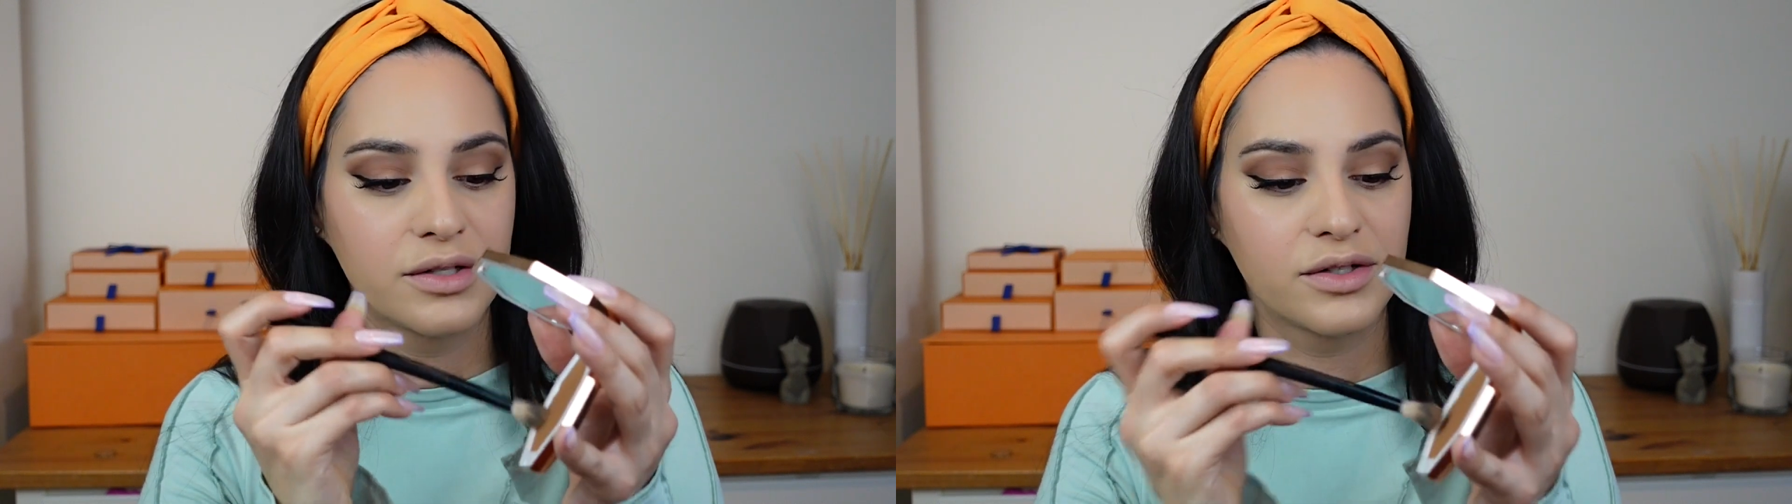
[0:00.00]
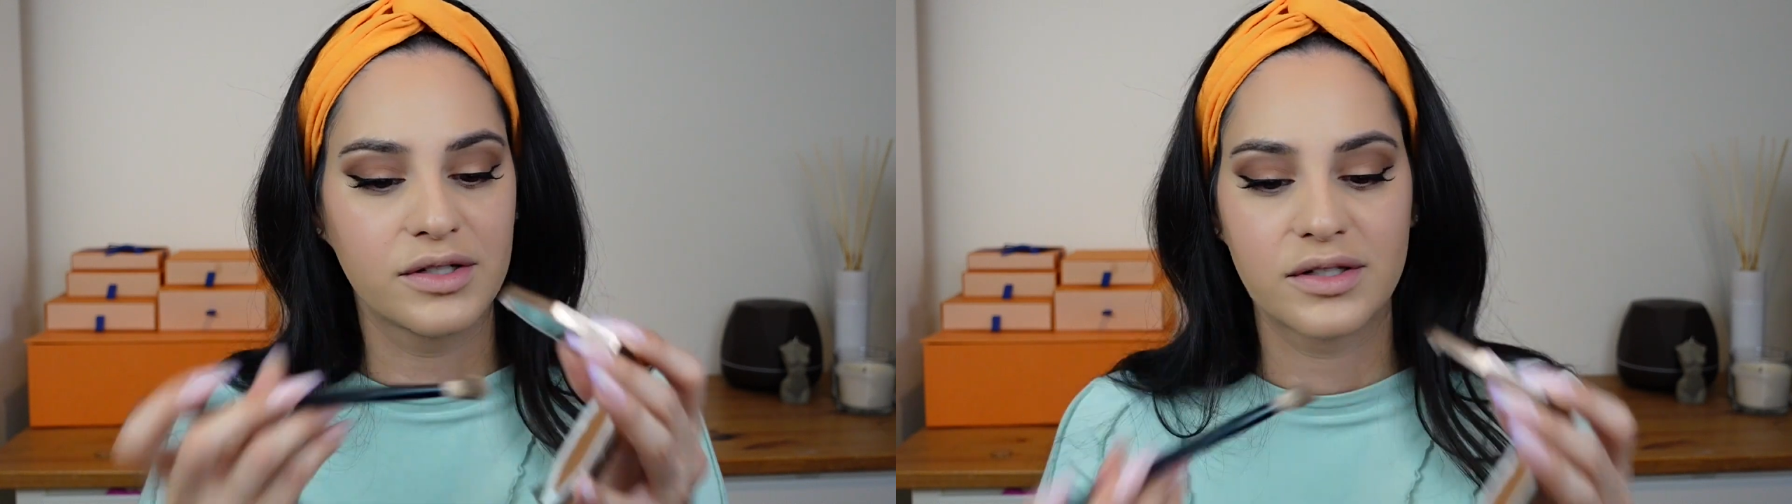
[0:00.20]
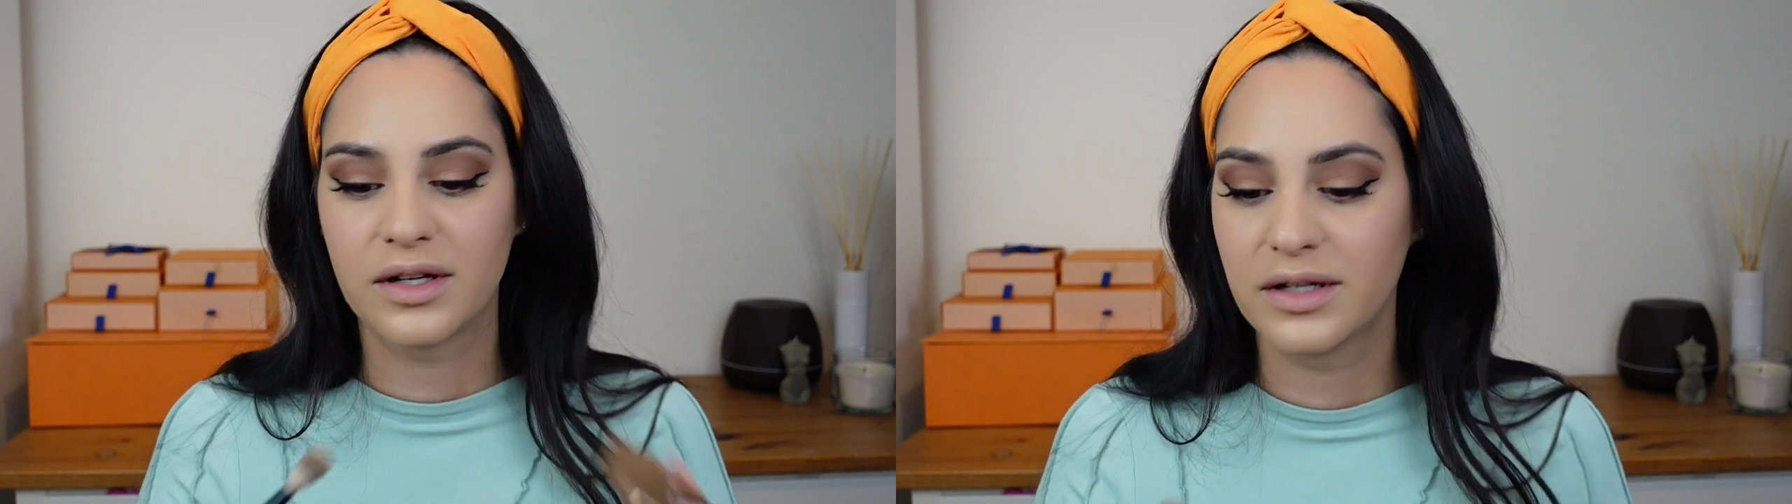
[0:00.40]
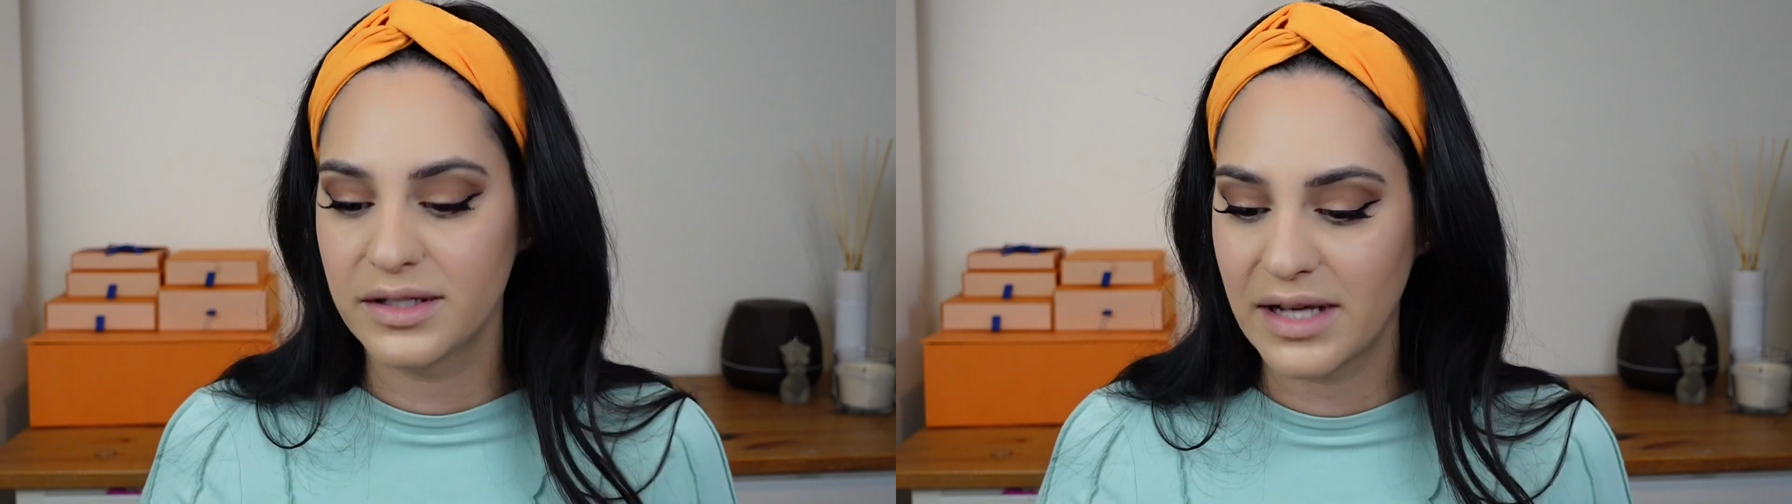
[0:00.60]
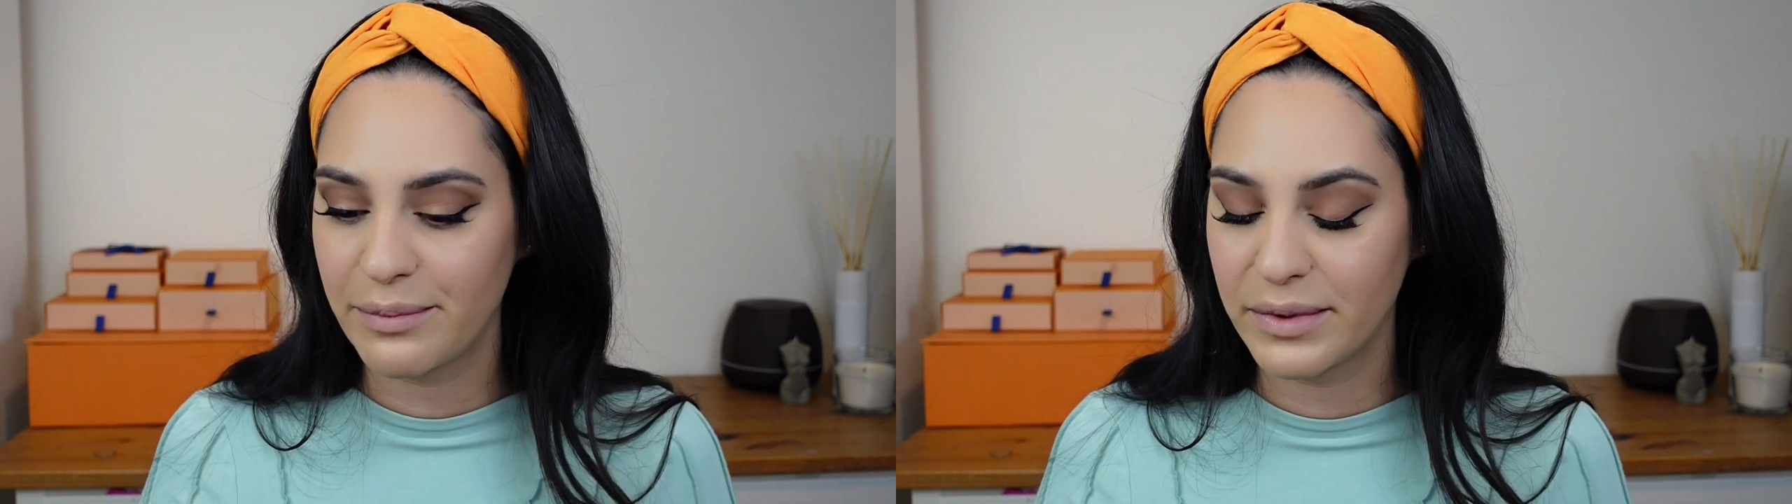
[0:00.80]
Just
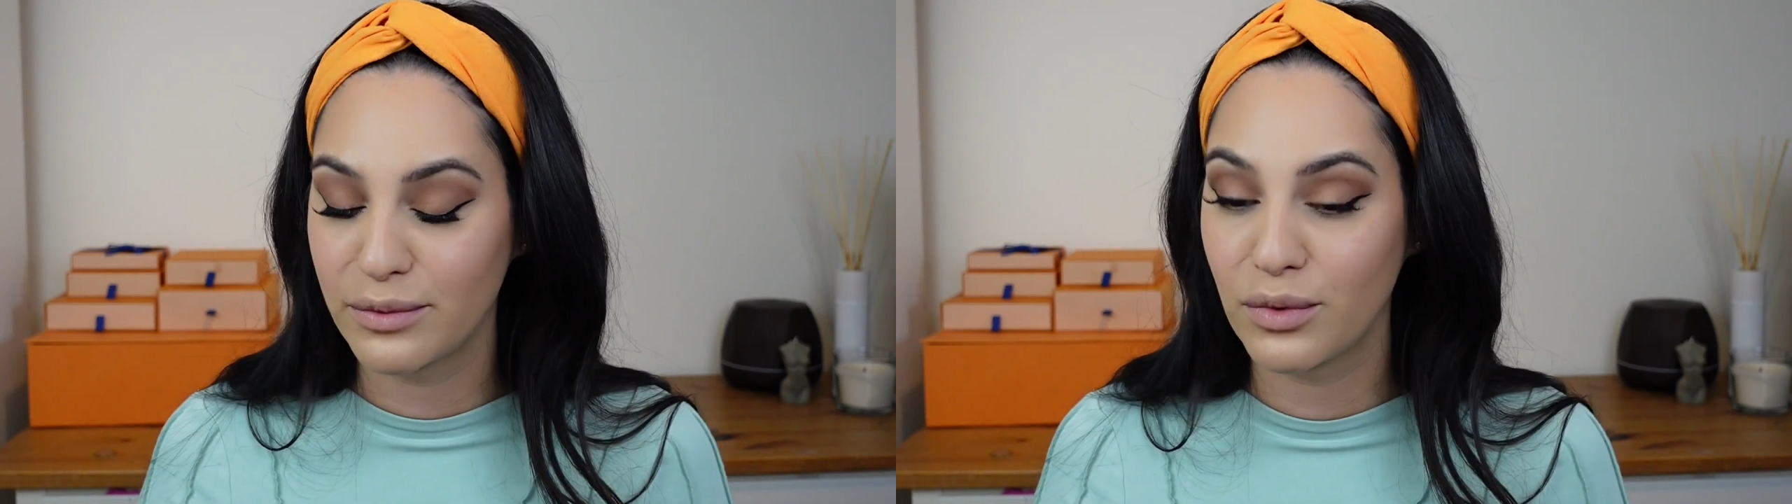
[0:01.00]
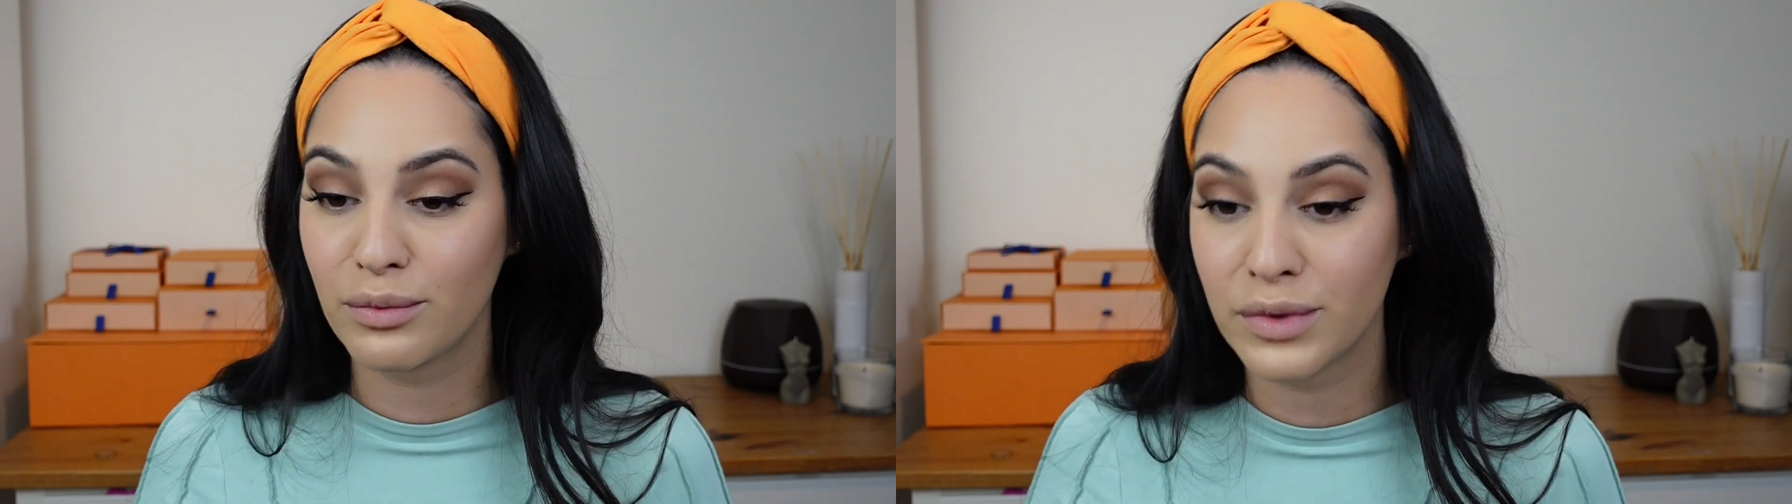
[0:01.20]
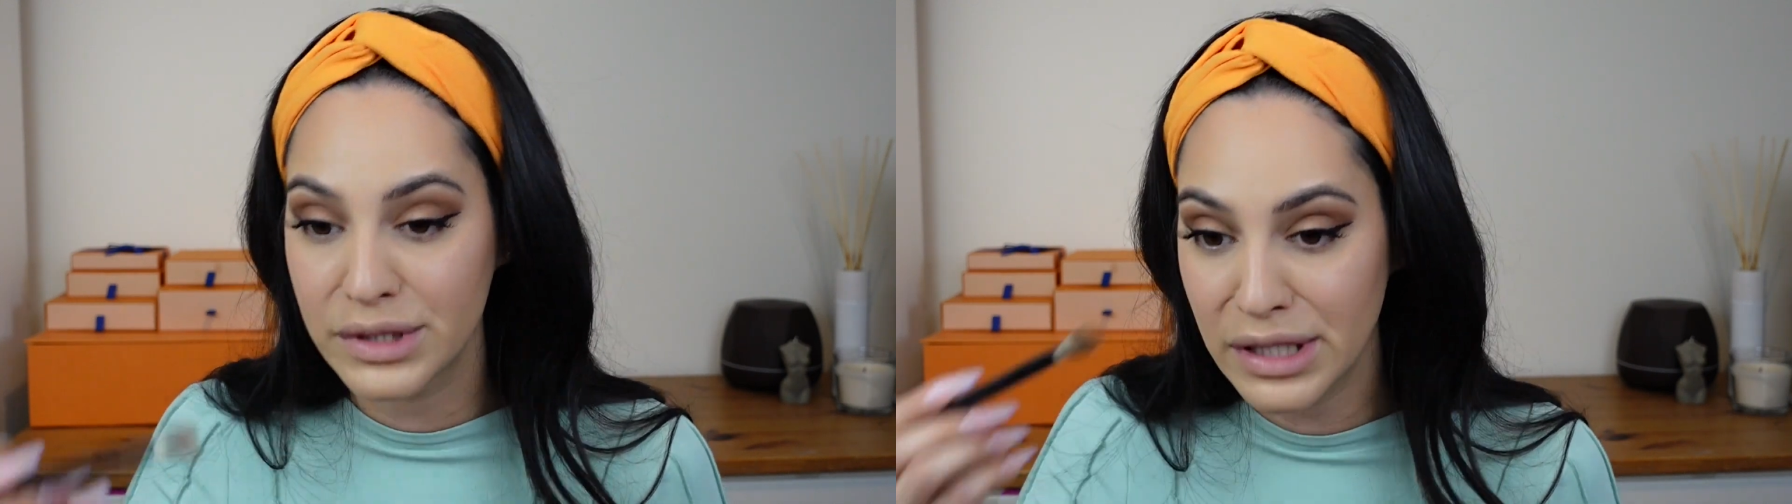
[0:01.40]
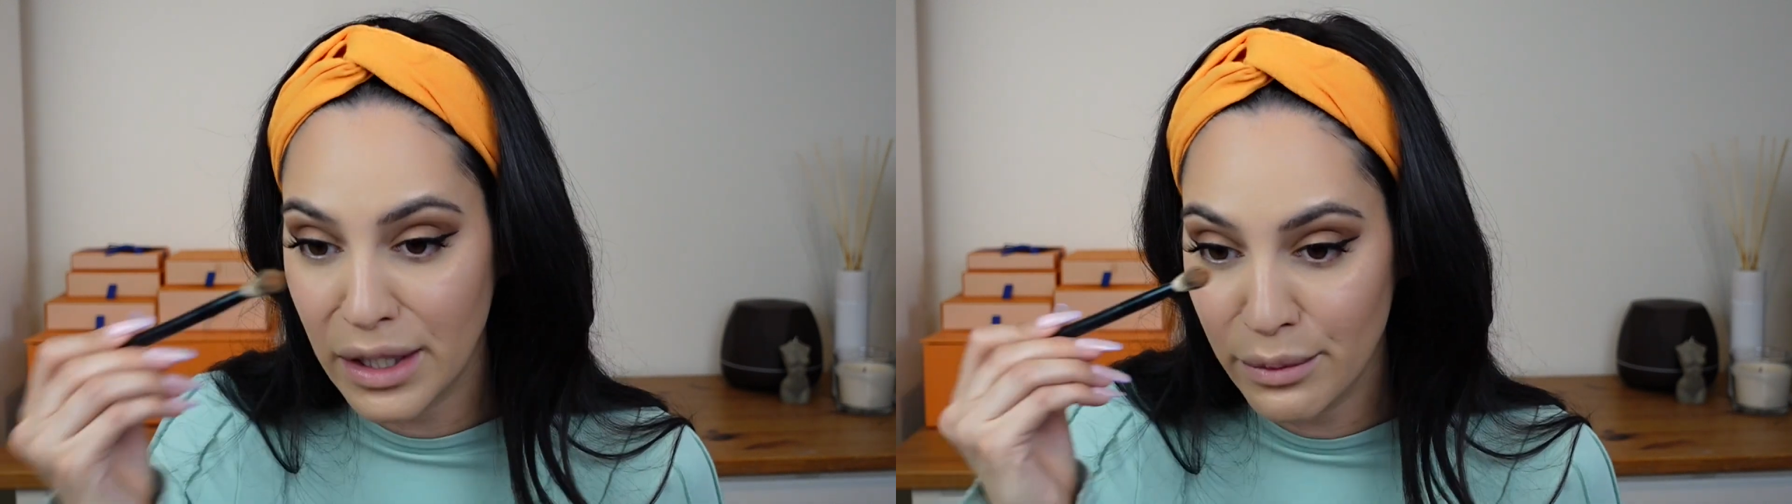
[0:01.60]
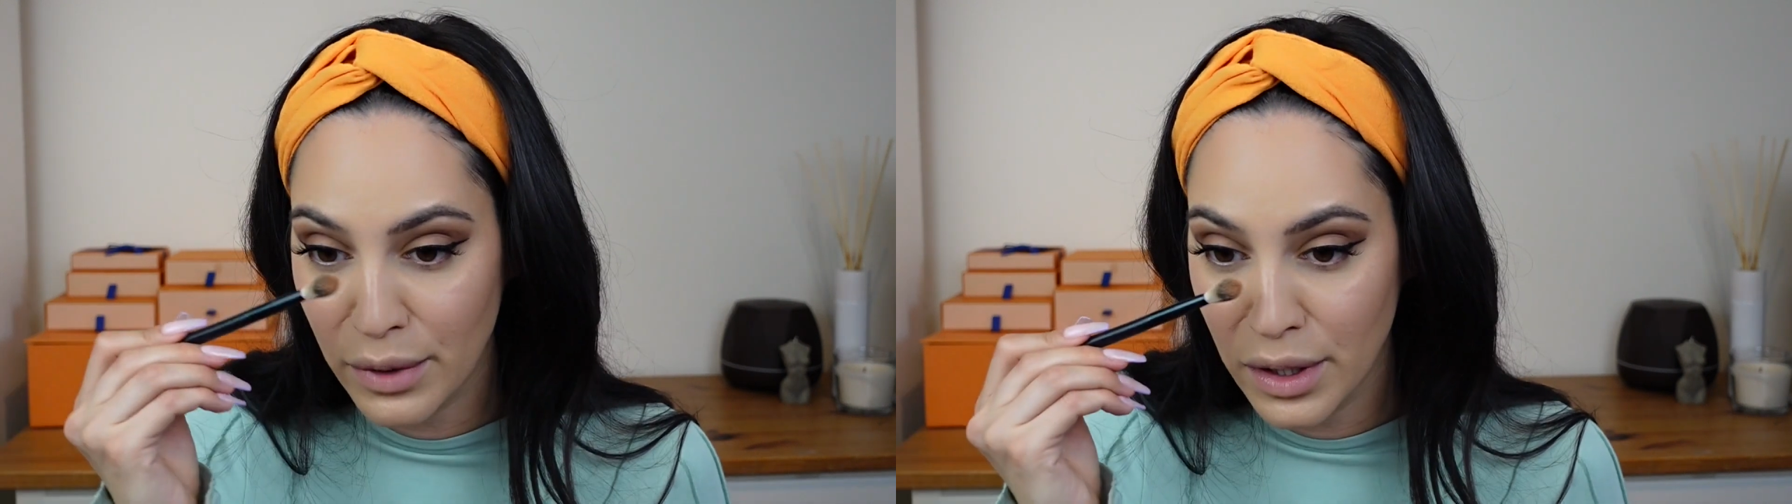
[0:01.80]
gonna tap in one more
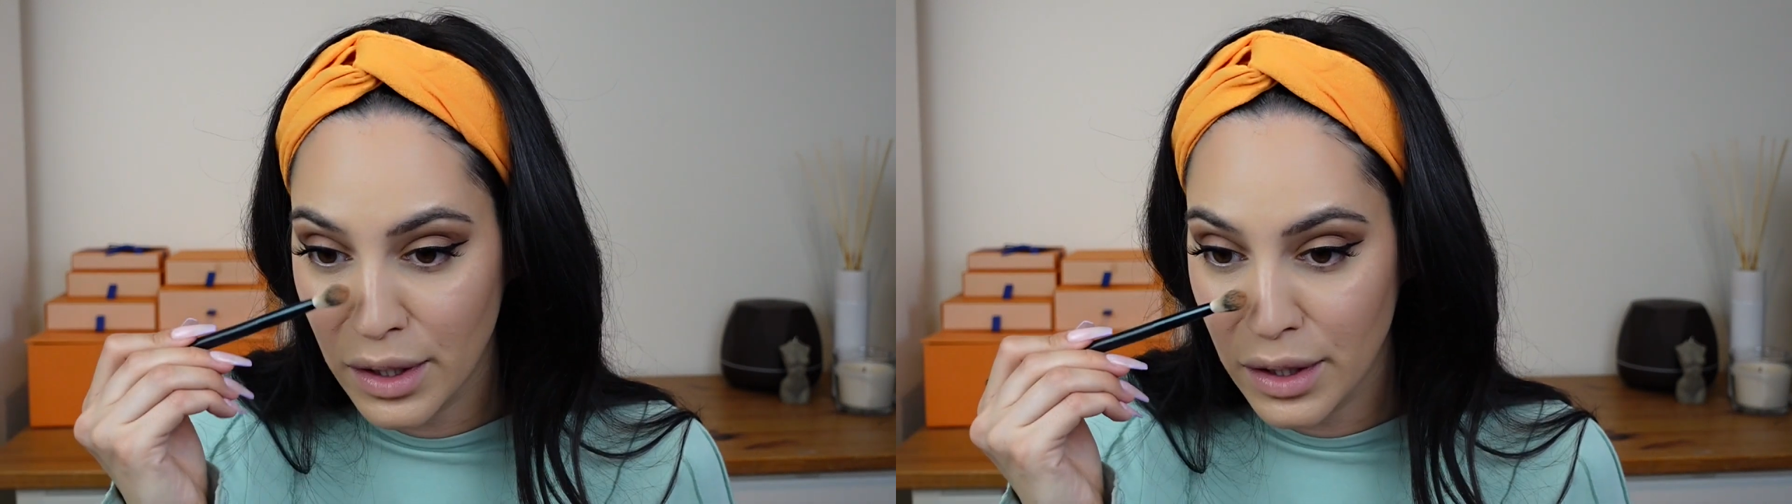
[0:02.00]
time